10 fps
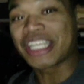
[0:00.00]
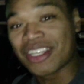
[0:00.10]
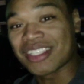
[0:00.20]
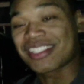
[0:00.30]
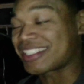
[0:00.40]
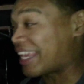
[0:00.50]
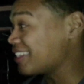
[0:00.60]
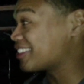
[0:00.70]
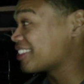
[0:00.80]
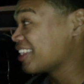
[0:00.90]
here in the
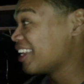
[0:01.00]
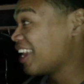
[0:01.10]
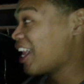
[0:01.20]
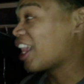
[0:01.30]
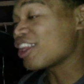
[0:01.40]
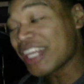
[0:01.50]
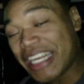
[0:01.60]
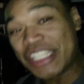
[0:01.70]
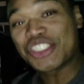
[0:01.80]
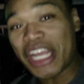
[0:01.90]
States,
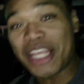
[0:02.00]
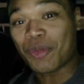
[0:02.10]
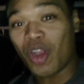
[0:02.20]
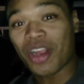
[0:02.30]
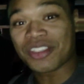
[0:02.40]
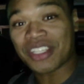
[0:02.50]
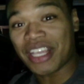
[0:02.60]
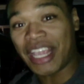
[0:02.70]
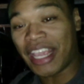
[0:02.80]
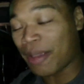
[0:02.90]
cleanest JDM cars,
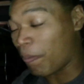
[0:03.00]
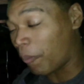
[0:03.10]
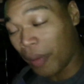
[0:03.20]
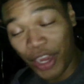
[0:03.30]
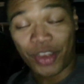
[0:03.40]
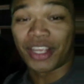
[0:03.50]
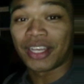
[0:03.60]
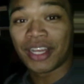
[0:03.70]
period.